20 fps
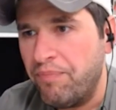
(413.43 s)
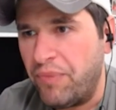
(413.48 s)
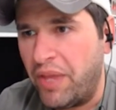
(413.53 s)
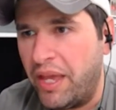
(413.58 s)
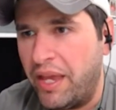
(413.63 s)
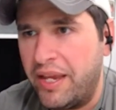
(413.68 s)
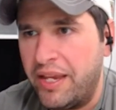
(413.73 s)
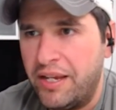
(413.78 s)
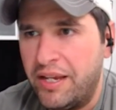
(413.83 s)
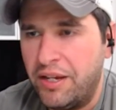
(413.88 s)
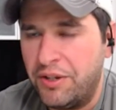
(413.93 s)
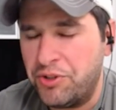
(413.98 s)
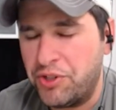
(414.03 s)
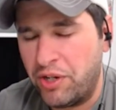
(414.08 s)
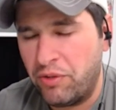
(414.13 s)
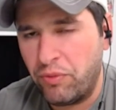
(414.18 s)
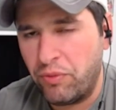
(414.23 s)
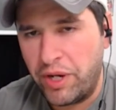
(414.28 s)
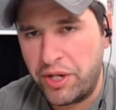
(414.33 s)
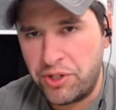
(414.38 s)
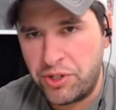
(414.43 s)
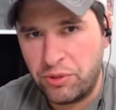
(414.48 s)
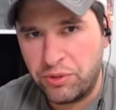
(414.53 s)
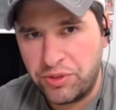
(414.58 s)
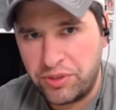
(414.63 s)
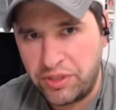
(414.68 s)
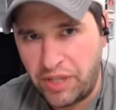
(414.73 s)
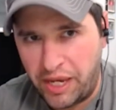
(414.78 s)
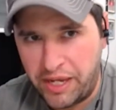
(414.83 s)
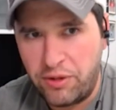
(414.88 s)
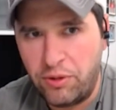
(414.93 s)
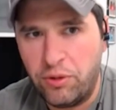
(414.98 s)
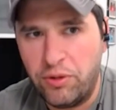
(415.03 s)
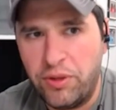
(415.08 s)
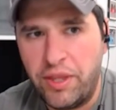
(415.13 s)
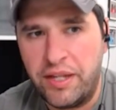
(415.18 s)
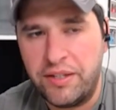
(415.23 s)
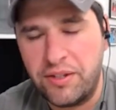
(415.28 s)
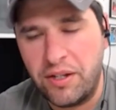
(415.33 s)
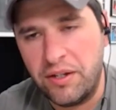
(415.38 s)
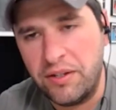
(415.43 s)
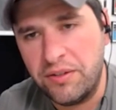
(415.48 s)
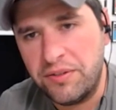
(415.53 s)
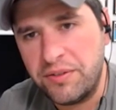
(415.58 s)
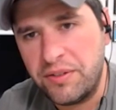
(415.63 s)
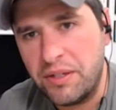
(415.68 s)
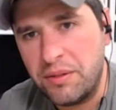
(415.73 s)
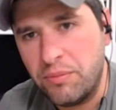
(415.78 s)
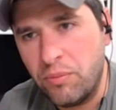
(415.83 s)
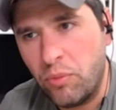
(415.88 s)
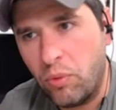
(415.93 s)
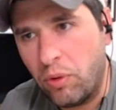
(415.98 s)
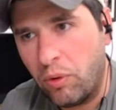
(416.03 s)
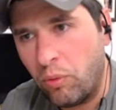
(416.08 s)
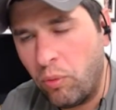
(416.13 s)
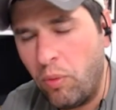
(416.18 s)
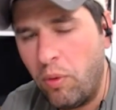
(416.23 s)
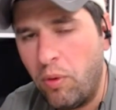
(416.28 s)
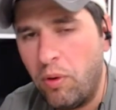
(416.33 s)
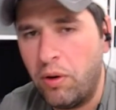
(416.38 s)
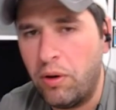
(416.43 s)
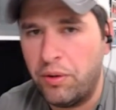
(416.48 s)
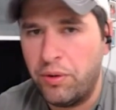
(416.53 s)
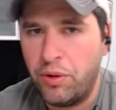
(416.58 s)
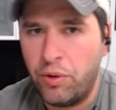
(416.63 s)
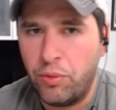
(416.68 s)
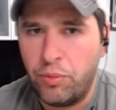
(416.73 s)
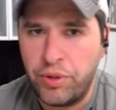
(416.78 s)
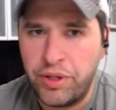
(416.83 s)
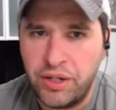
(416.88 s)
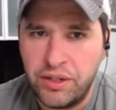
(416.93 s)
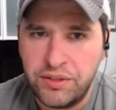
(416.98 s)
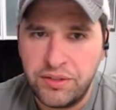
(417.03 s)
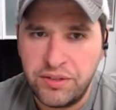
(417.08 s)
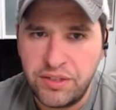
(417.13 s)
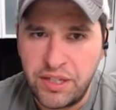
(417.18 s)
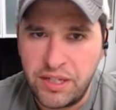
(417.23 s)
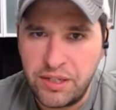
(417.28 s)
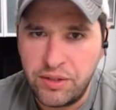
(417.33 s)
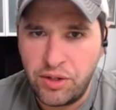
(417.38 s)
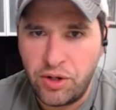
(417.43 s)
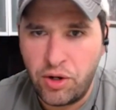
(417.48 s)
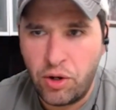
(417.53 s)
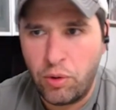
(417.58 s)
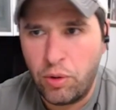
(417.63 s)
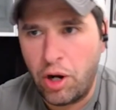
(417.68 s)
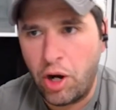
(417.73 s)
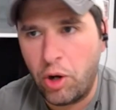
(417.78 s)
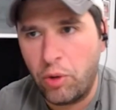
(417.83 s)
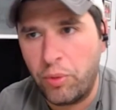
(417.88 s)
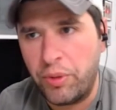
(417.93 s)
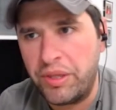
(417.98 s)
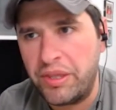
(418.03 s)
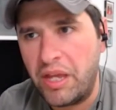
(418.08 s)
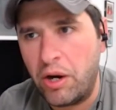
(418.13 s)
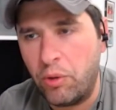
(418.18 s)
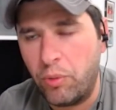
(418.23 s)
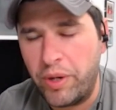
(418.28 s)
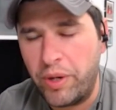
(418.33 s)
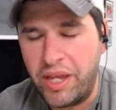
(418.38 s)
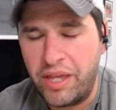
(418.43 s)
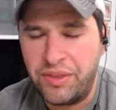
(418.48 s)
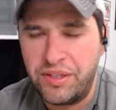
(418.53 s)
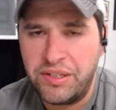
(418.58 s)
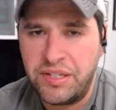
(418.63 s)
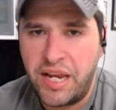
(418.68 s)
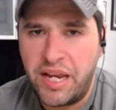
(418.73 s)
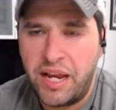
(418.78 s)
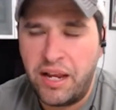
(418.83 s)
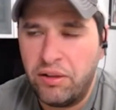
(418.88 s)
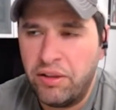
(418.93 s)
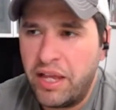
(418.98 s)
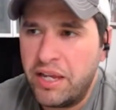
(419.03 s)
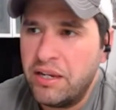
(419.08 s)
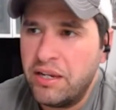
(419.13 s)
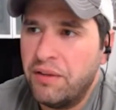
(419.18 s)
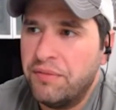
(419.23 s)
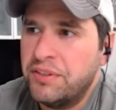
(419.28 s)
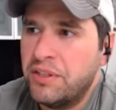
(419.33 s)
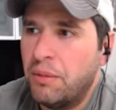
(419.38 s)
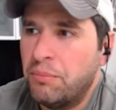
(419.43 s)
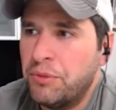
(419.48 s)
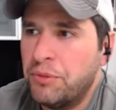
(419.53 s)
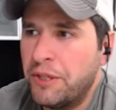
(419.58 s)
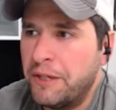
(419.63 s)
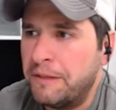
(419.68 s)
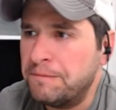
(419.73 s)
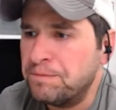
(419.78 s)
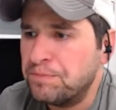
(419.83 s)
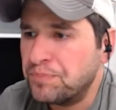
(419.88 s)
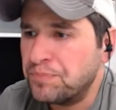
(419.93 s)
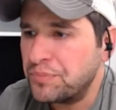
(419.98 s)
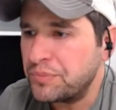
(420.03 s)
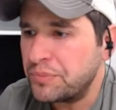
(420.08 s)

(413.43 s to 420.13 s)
a, a generational cycle that is going to see more war? Are we going to see you know are we, are we at the tail end of something?